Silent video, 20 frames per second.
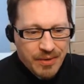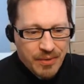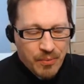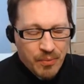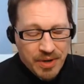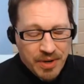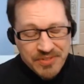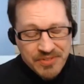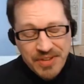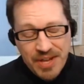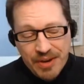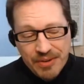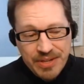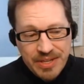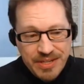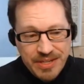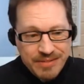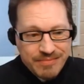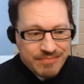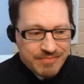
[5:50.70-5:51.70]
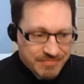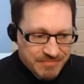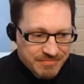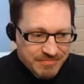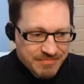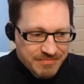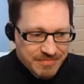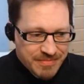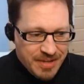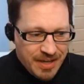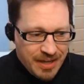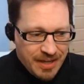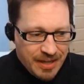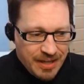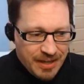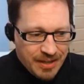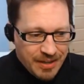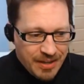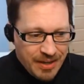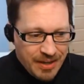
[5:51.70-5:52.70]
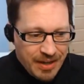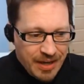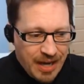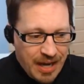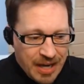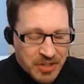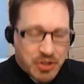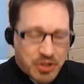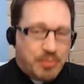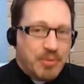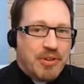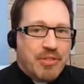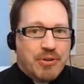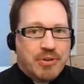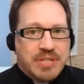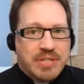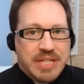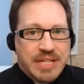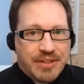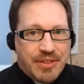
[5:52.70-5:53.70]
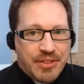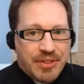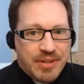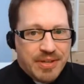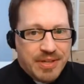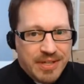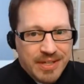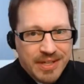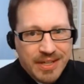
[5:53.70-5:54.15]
what is now the October 13th